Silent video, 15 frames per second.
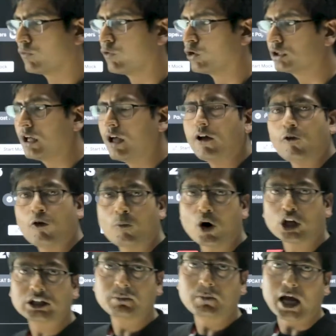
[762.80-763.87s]
and so forth. Wo
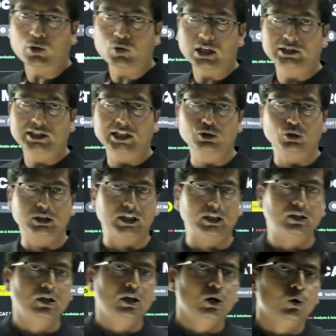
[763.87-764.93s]
bahut hi manual exercise
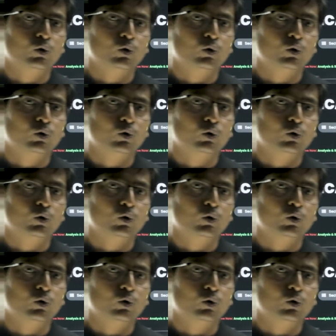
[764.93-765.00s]
hoti hai.